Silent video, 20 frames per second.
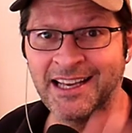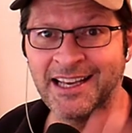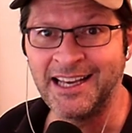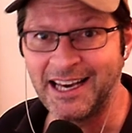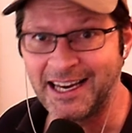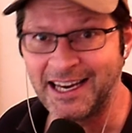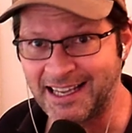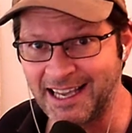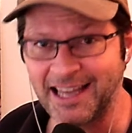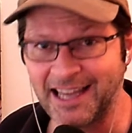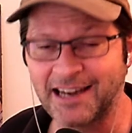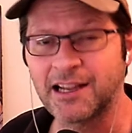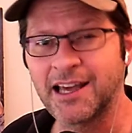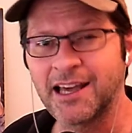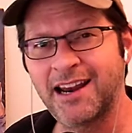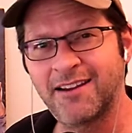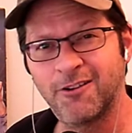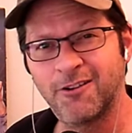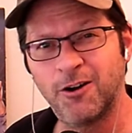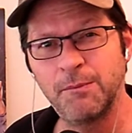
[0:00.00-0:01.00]
Again, kind
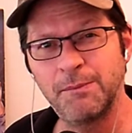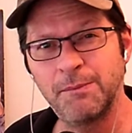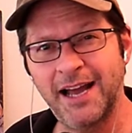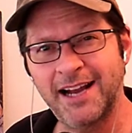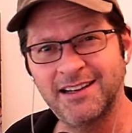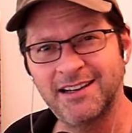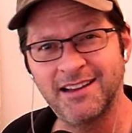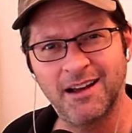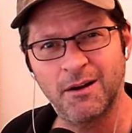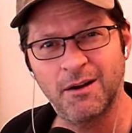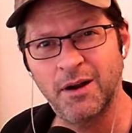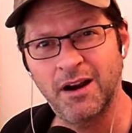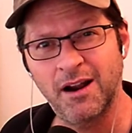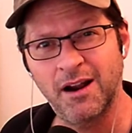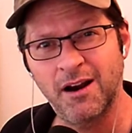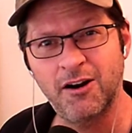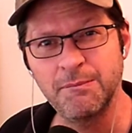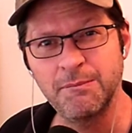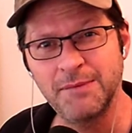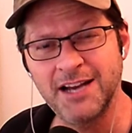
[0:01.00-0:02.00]
of going back to that, what I
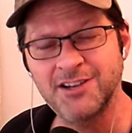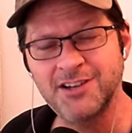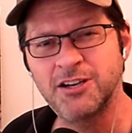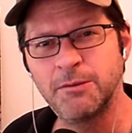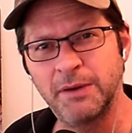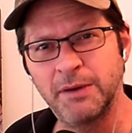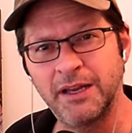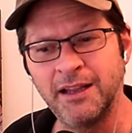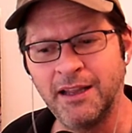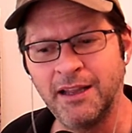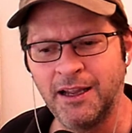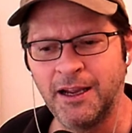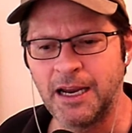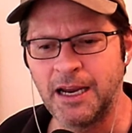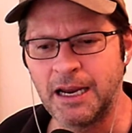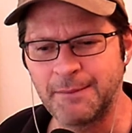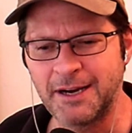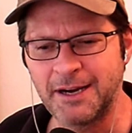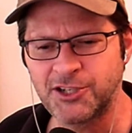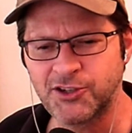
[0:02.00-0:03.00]
already mentioned, but
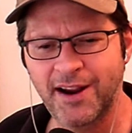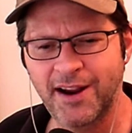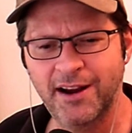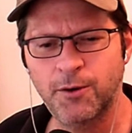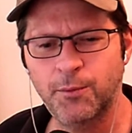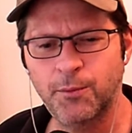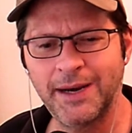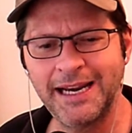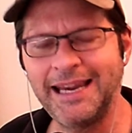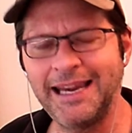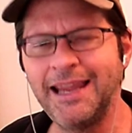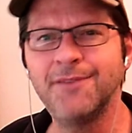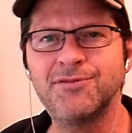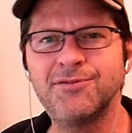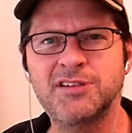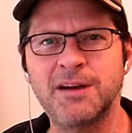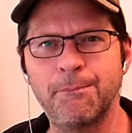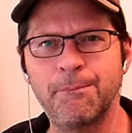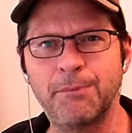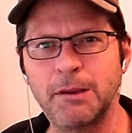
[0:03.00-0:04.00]
am I trying to relive
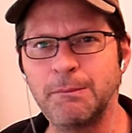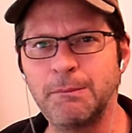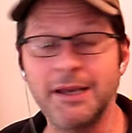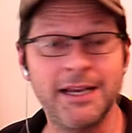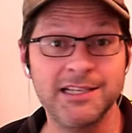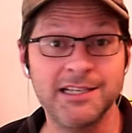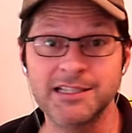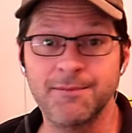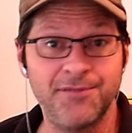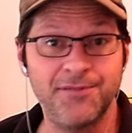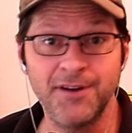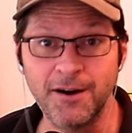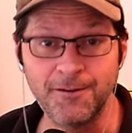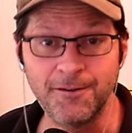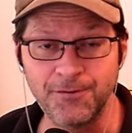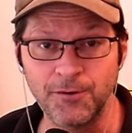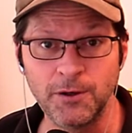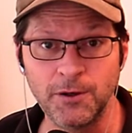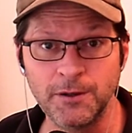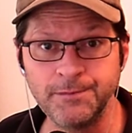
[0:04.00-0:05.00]
something because I'm
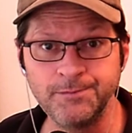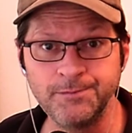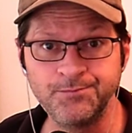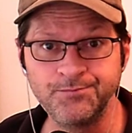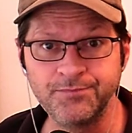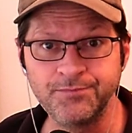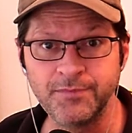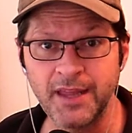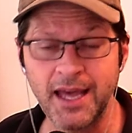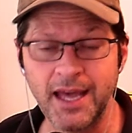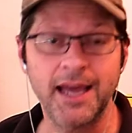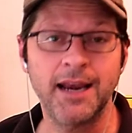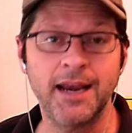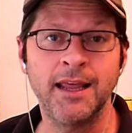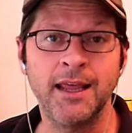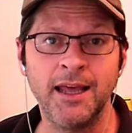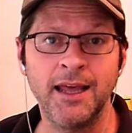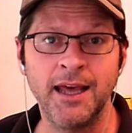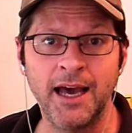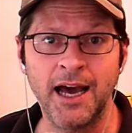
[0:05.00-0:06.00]
fearful that
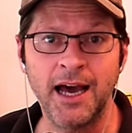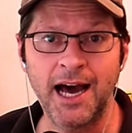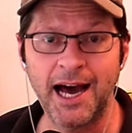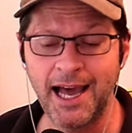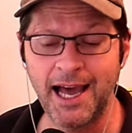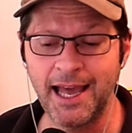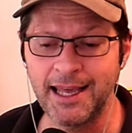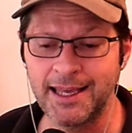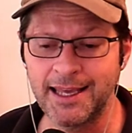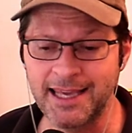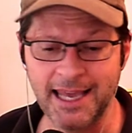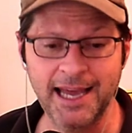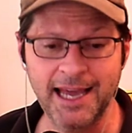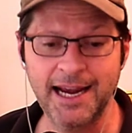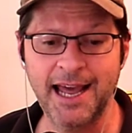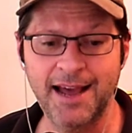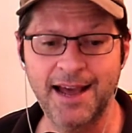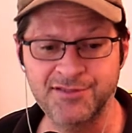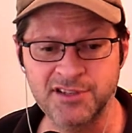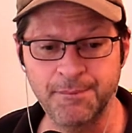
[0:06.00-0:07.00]
I can't
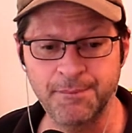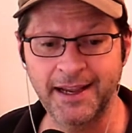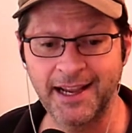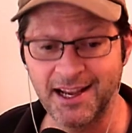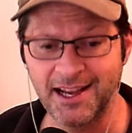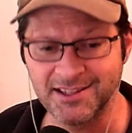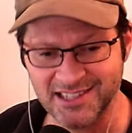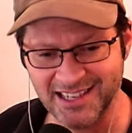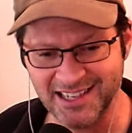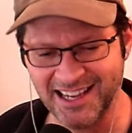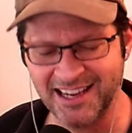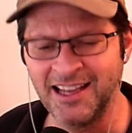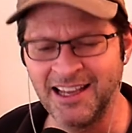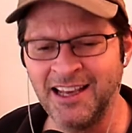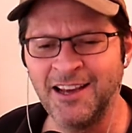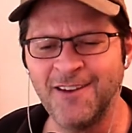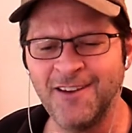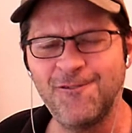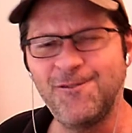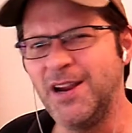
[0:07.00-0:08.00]
have something else? Again,
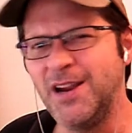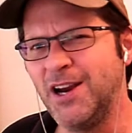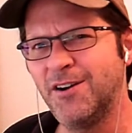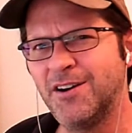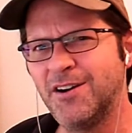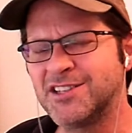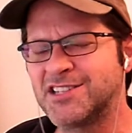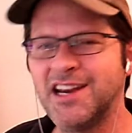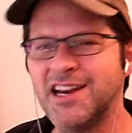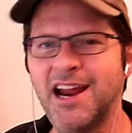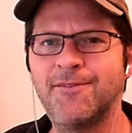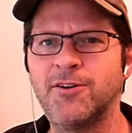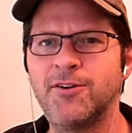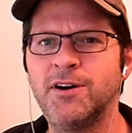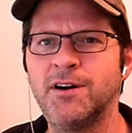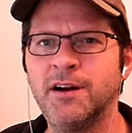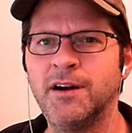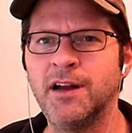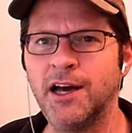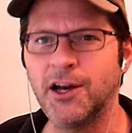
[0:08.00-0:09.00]
fear is
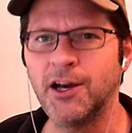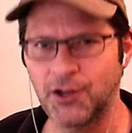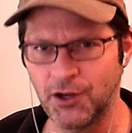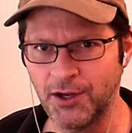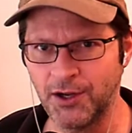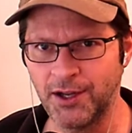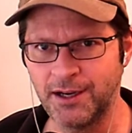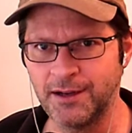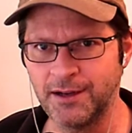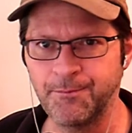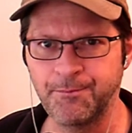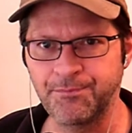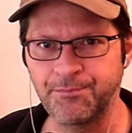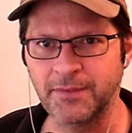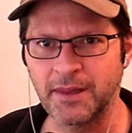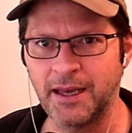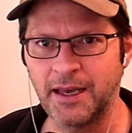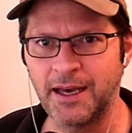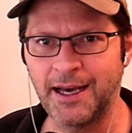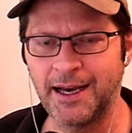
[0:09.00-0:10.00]
never a good
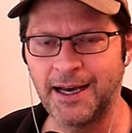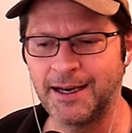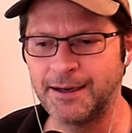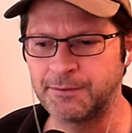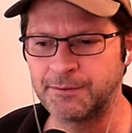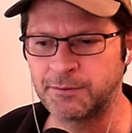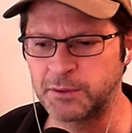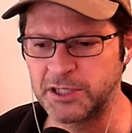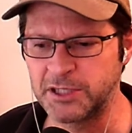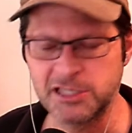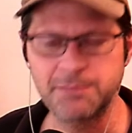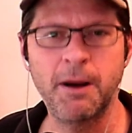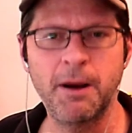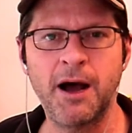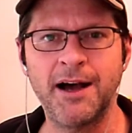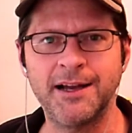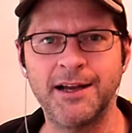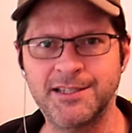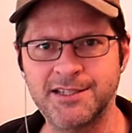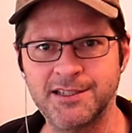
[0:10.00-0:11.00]

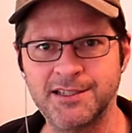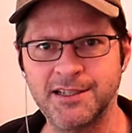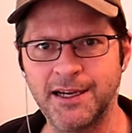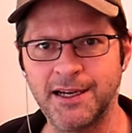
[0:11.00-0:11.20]
response.